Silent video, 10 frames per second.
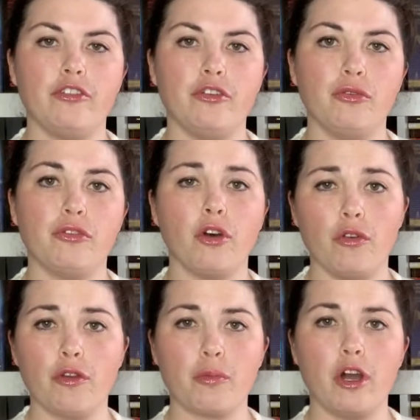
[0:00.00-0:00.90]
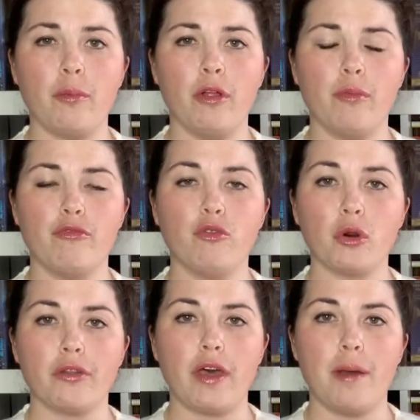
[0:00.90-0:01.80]
to solve the problem
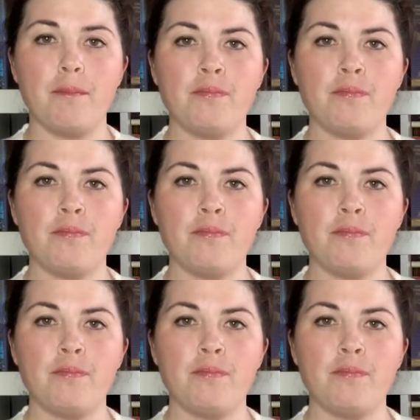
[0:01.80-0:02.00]
for them.